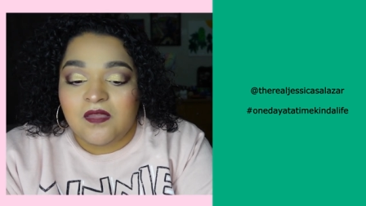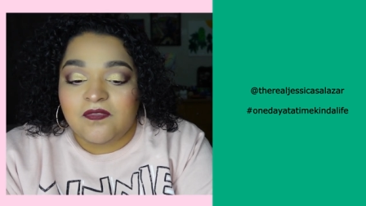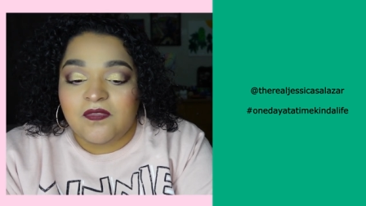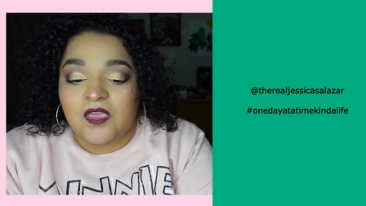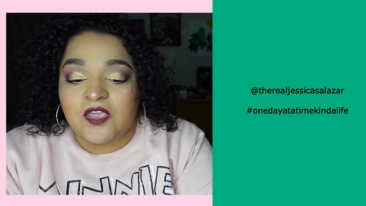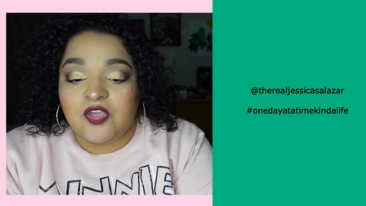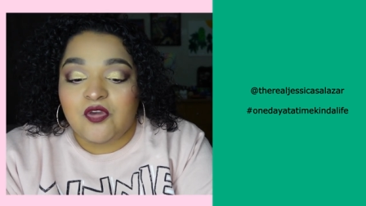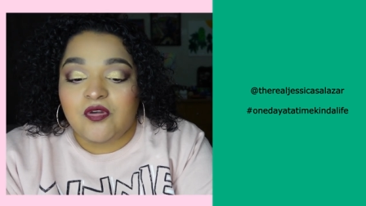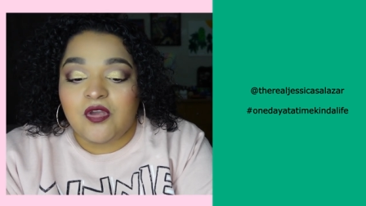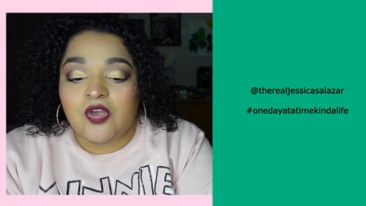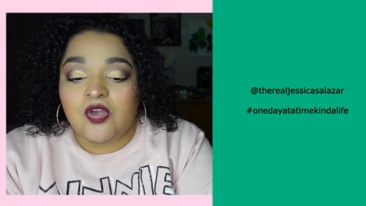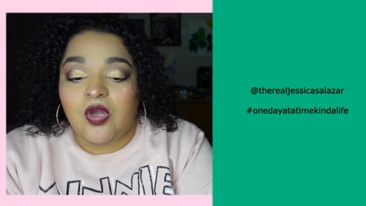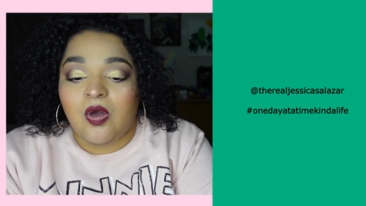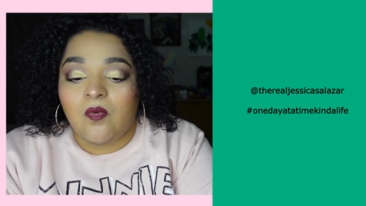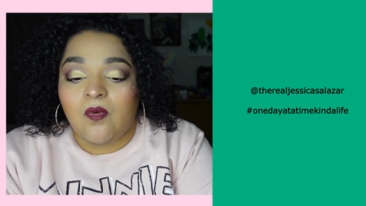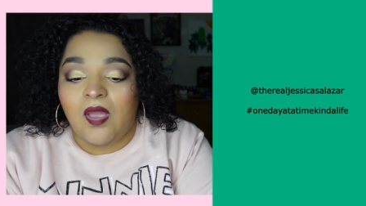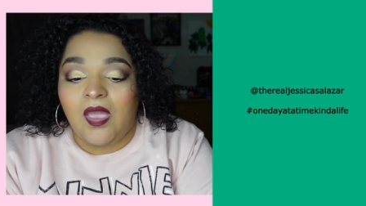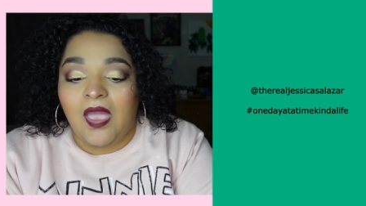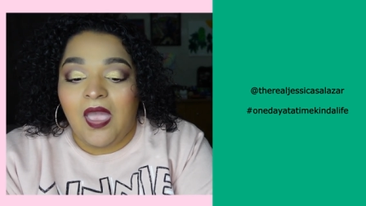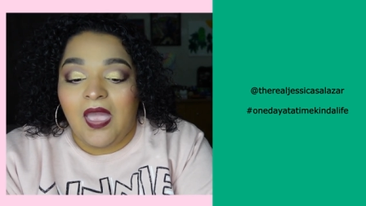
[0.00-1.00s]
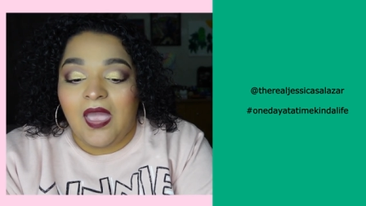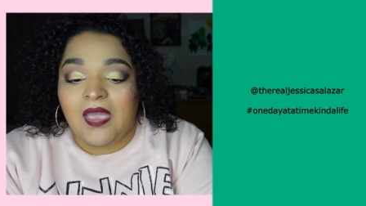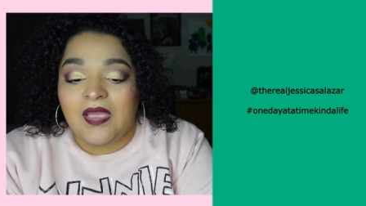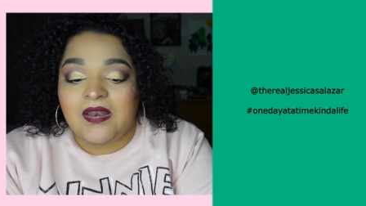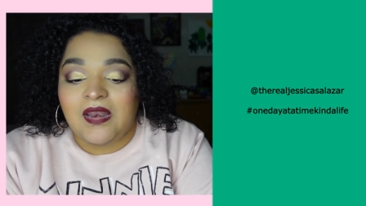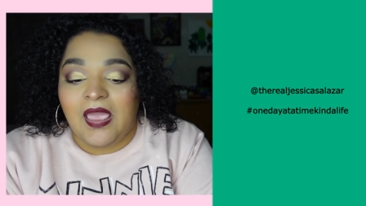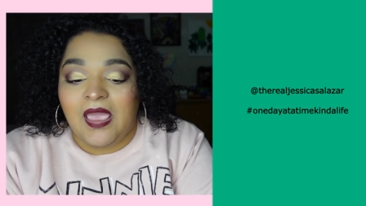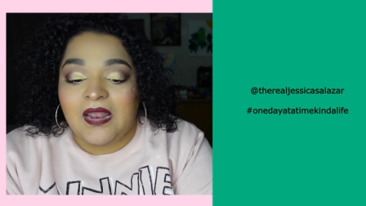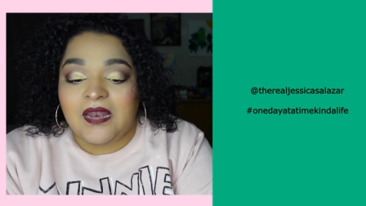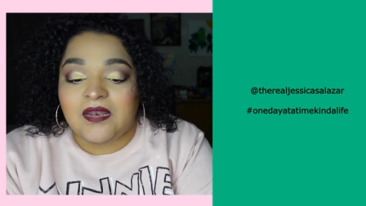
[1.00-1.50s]
that you can go
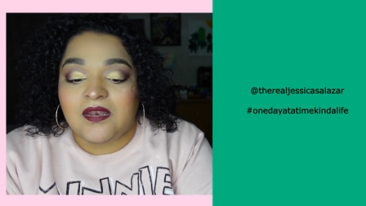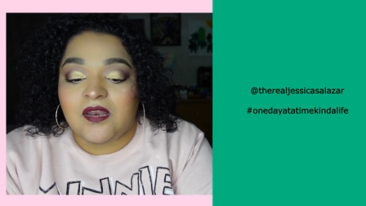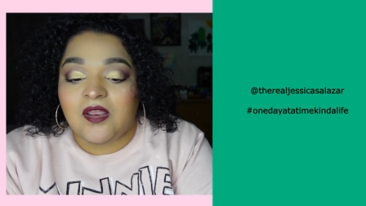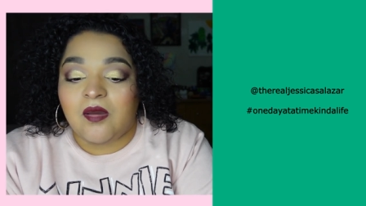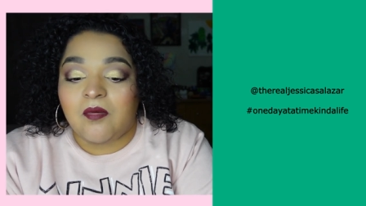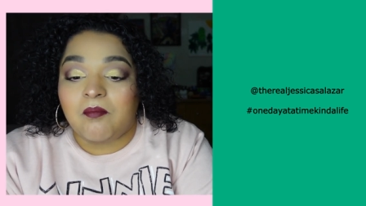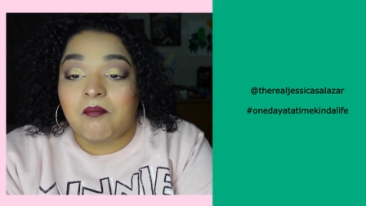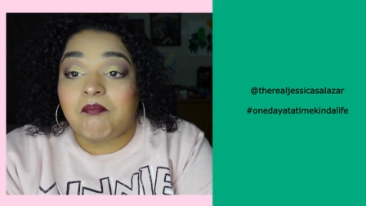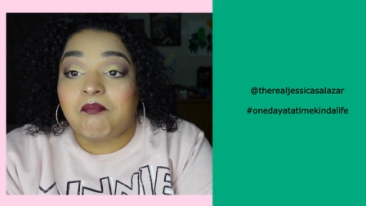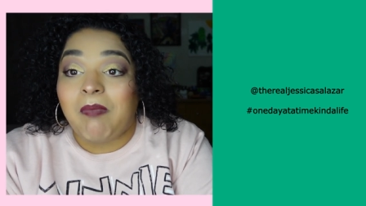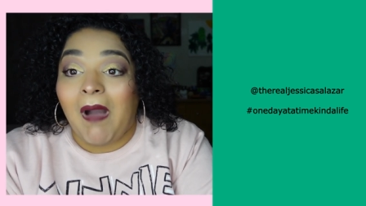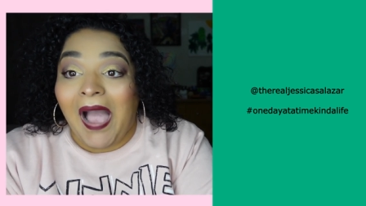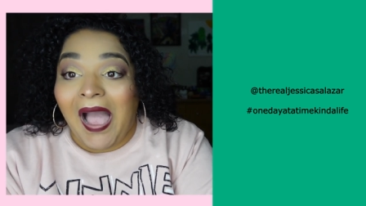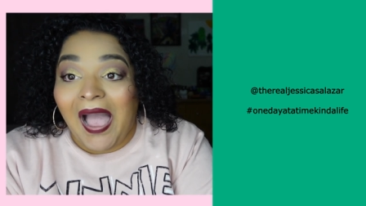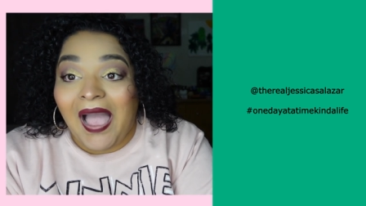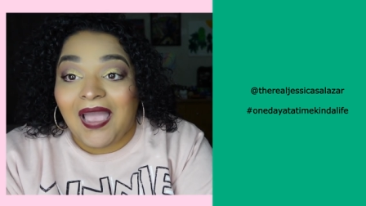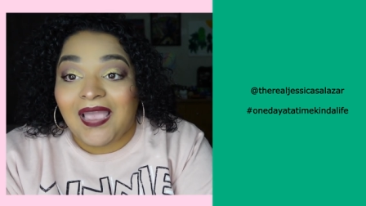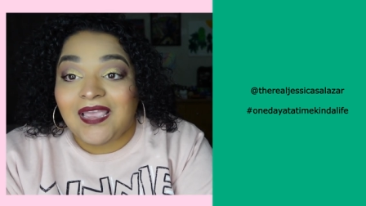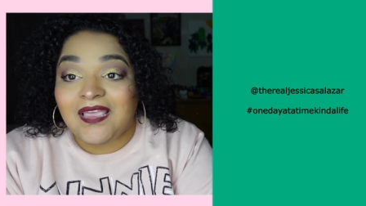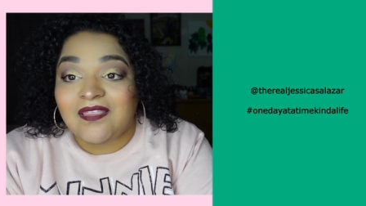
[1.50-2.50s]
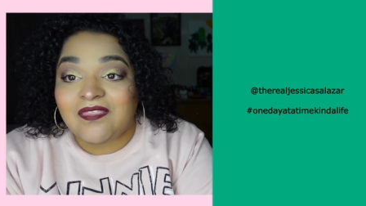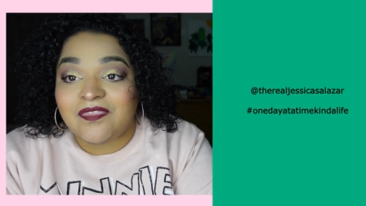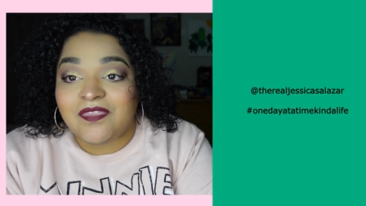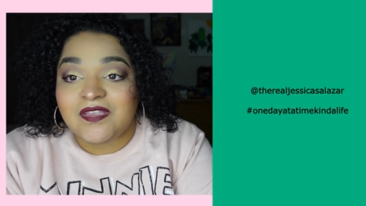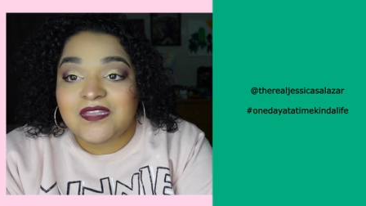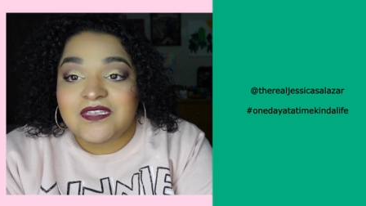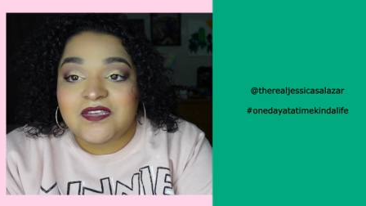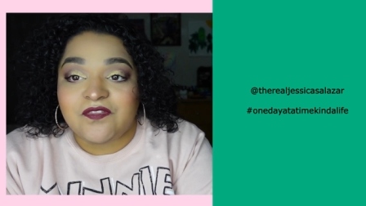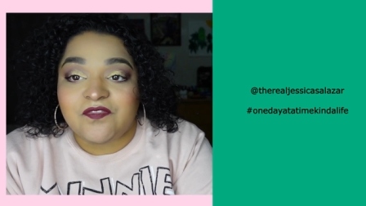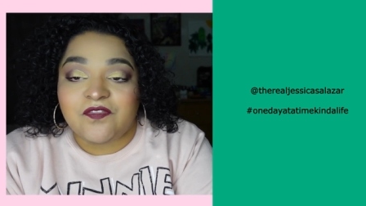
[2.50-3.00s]
ahead and buy
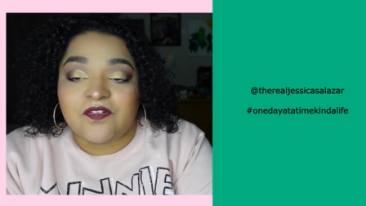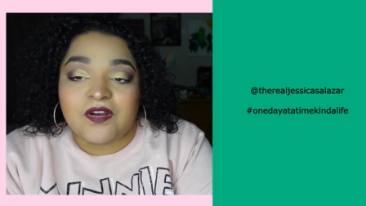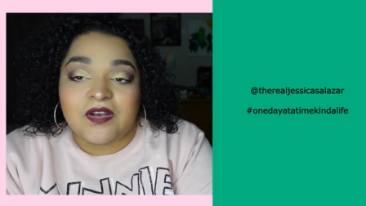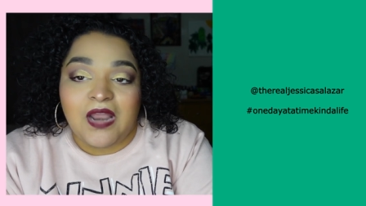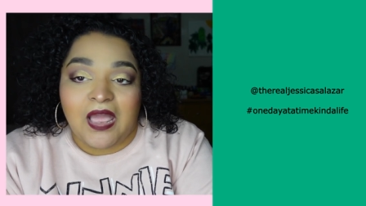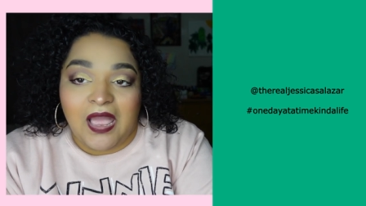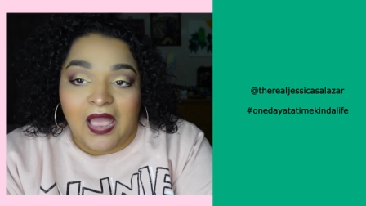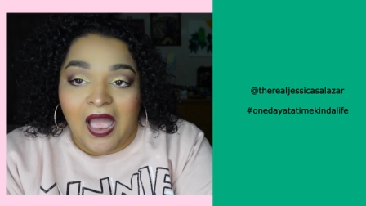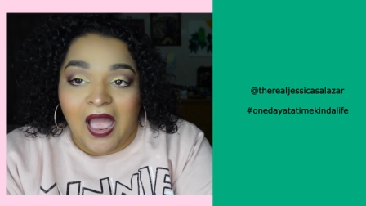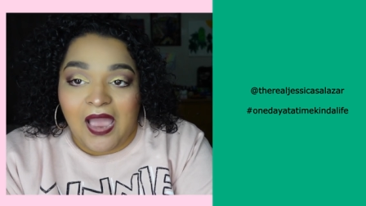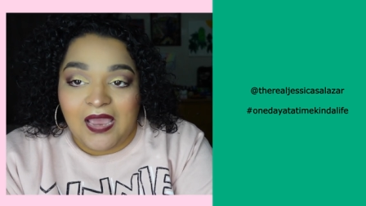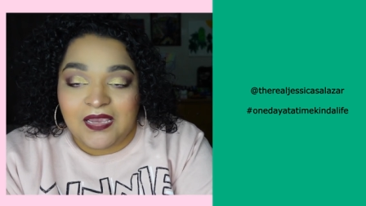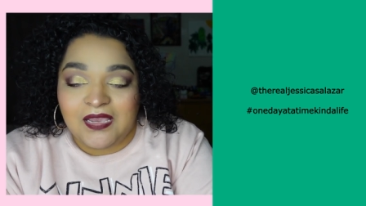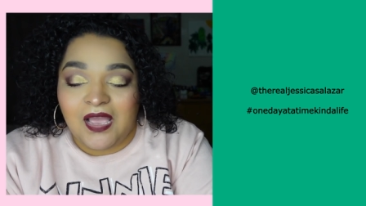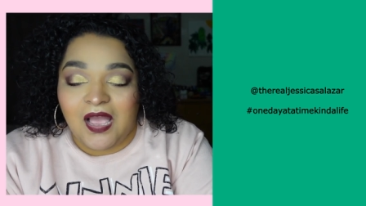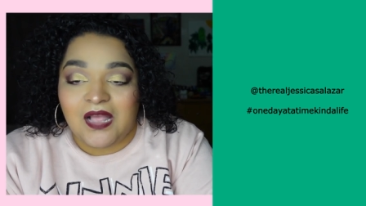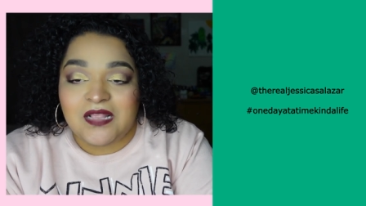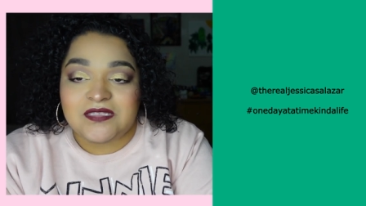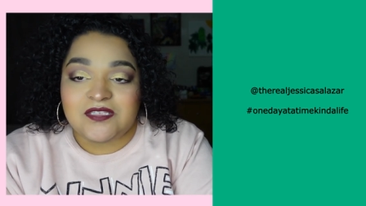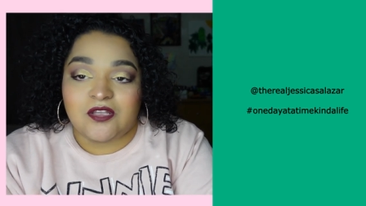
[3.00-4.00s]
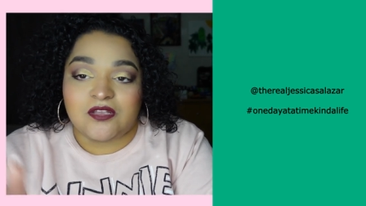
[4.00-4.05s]
the different icons.